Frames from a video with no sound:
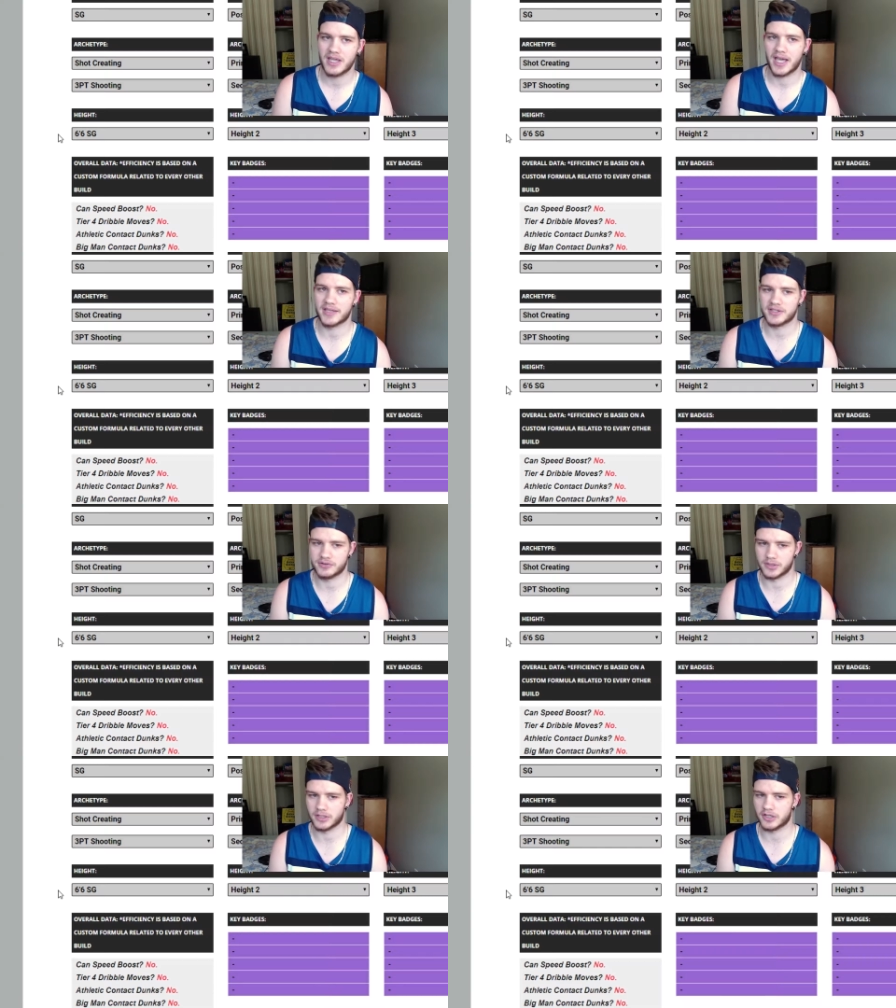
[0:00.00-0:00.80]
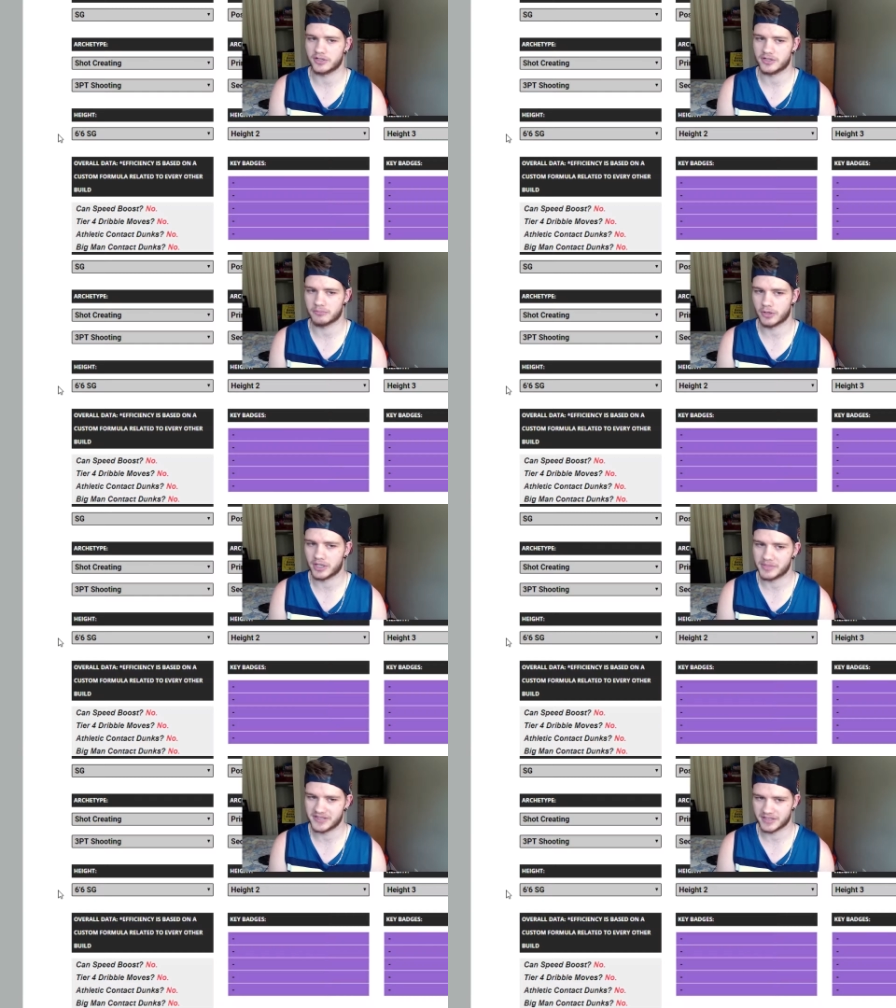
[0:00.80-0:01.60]
As a shooting guard, you can probably
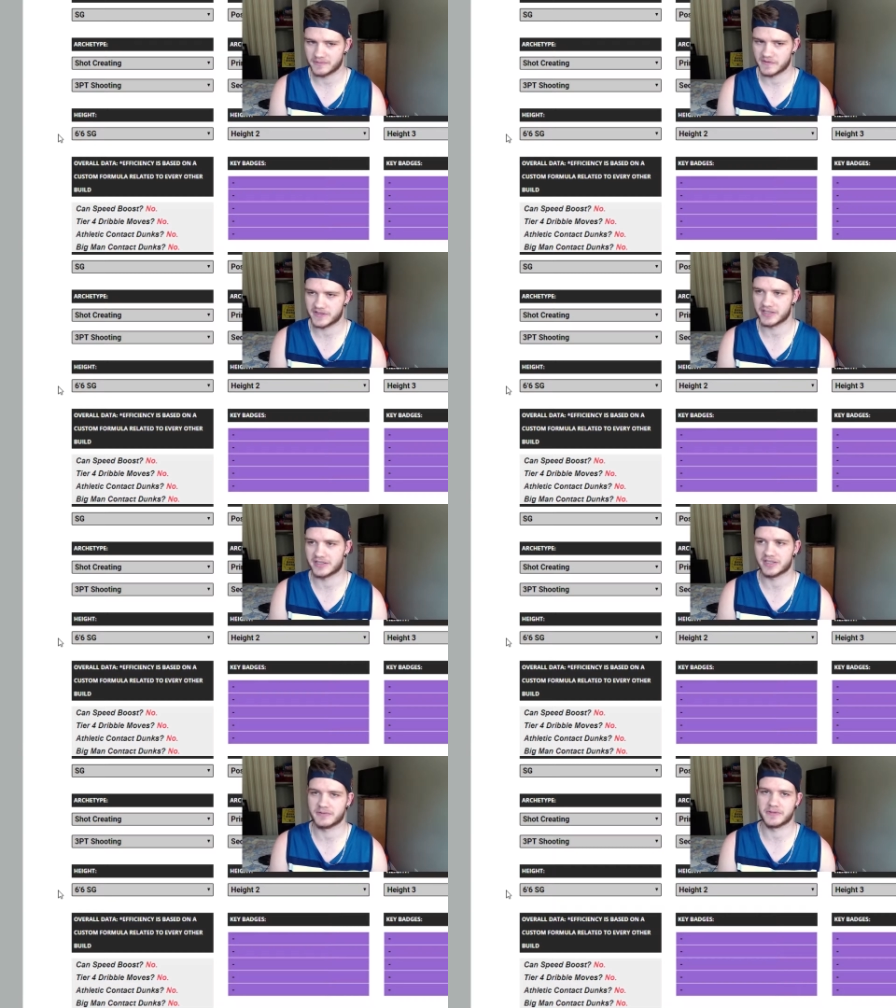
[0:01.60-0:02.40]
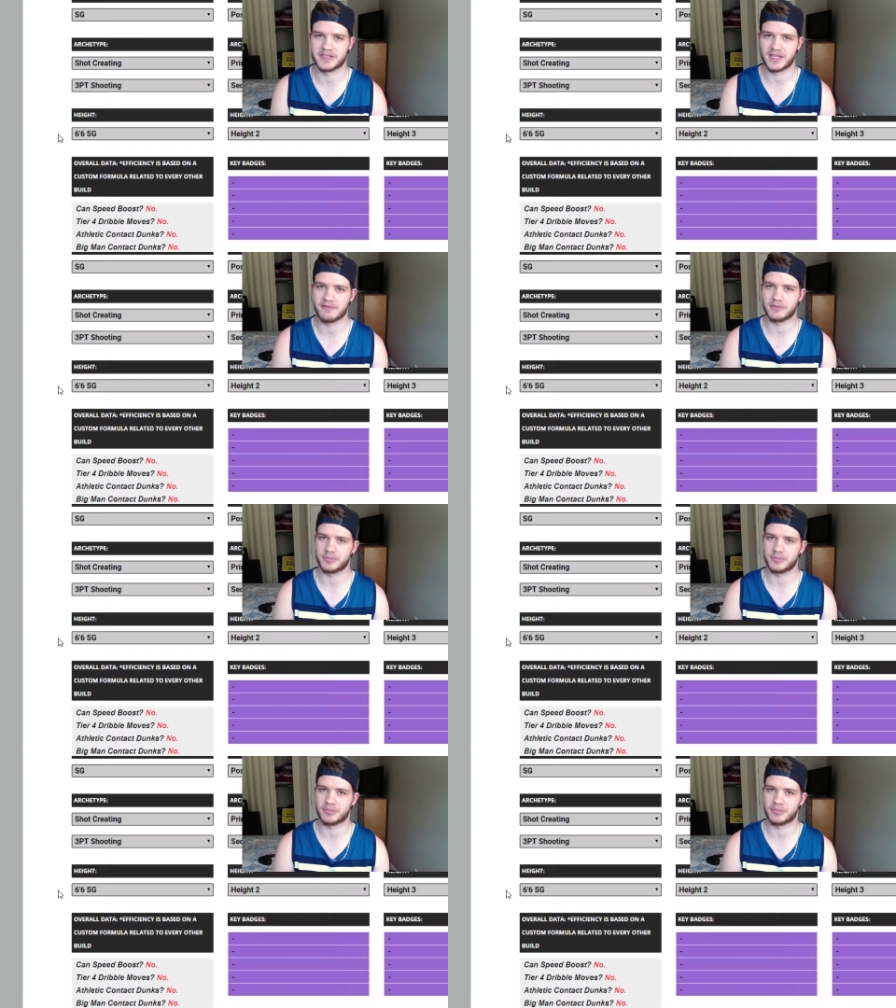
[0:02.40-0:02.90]
be 6'6", 6'7",